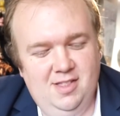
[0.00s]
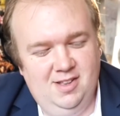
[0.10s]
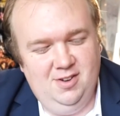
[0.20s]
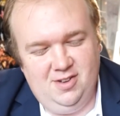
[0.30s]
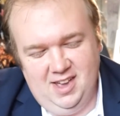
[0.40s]

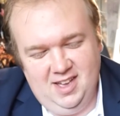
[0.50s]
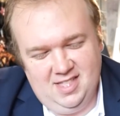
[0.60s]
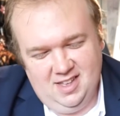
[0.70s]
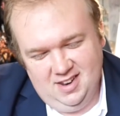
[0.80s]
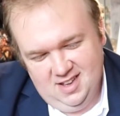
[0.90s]
Okay
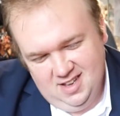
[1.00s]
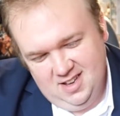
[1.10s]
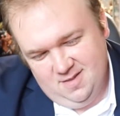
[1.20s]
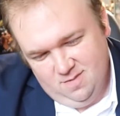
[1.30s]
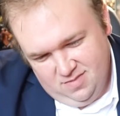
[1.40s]
then.
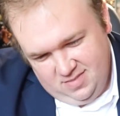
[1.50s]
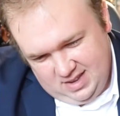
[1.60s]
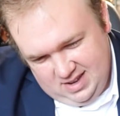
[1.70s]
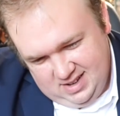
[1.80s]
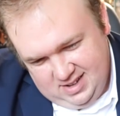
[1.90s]

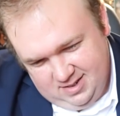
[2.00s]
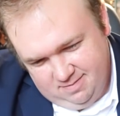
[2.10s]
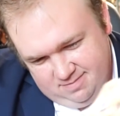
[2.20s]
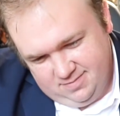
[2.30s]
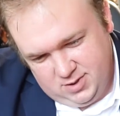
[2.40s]

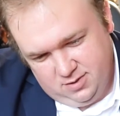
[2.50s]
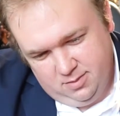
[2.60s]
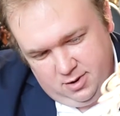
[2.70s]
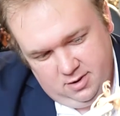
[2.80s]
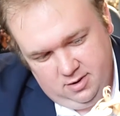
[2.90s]
It's from
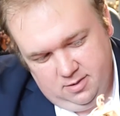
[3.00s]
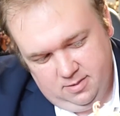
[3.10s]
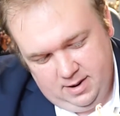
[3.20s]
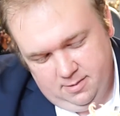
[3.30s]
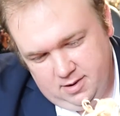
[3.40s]
her right